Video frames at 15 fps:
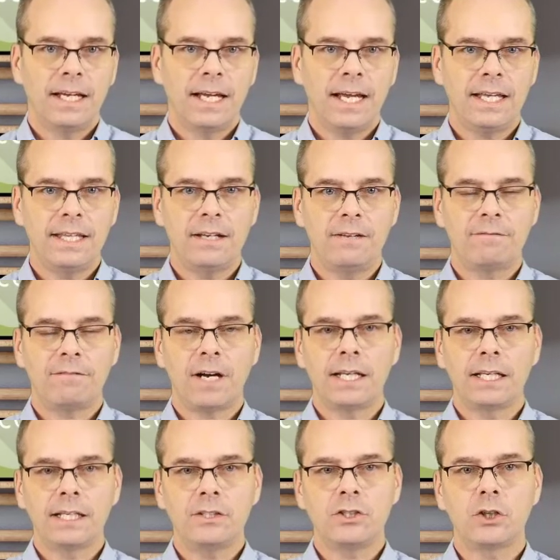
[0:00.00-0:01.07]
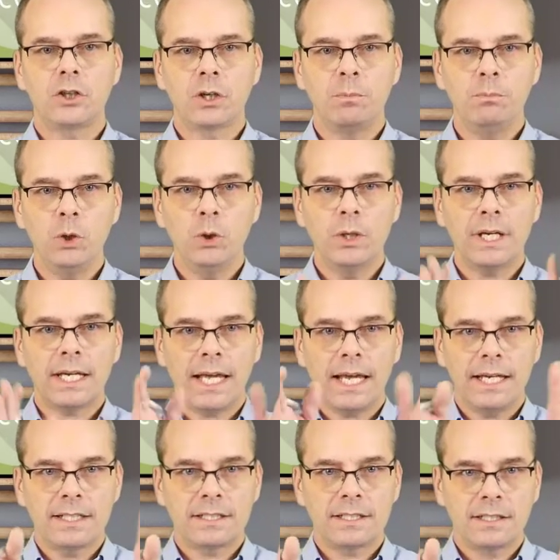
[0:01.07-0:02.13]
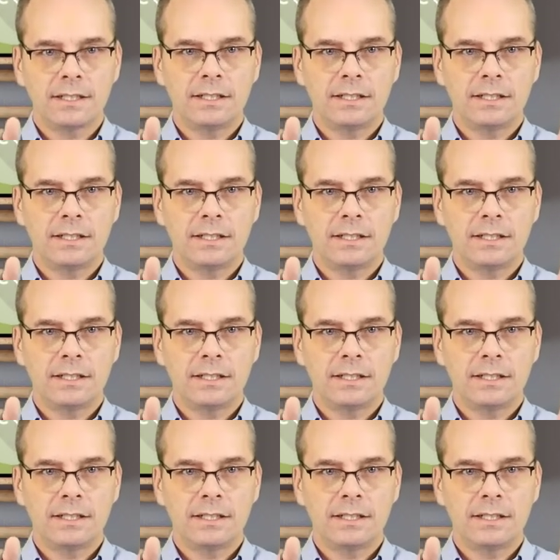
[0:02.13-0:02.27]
And then finally to communicate,